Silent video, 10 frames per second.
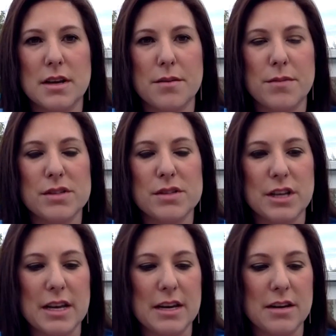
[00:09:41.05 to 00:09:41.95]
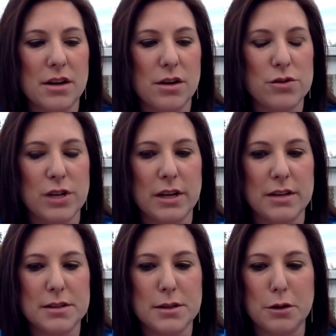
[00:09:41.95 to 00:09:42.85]
Um, he's looking into coaching,
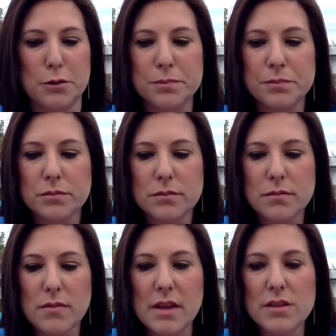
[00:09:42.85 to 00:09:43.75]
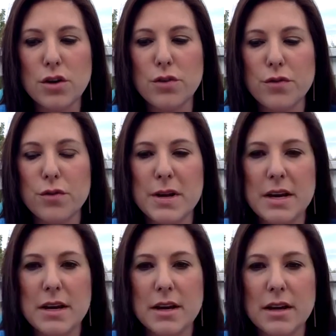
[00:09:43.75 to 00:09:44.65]
and so it's hard for
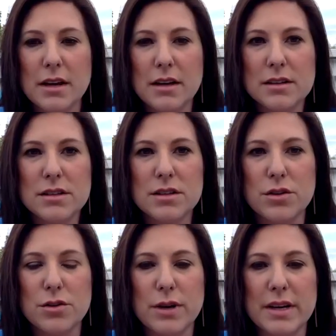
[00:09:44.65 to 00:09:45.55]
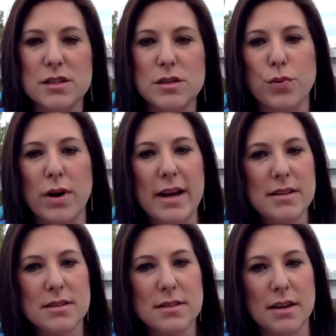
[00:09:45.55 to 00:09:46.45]
me to
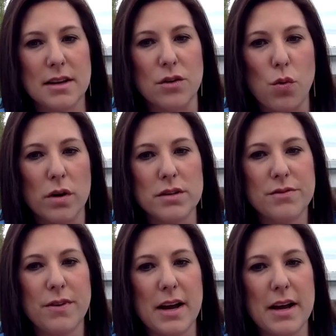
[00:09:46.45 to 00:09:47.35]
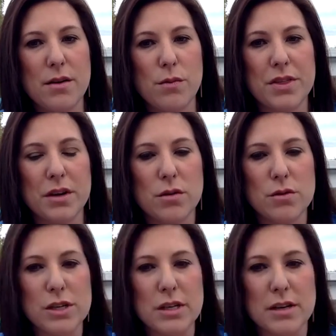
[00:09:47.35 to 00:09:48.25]
express and quantify what the
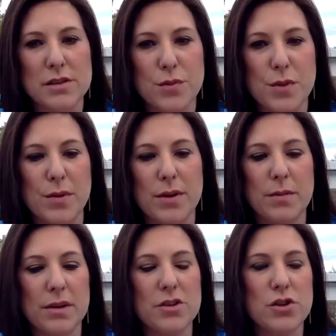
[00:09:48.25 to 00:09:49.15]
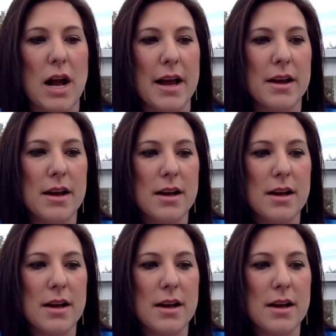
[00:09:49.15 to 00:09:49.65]
coaching does for me, but I'm going to try.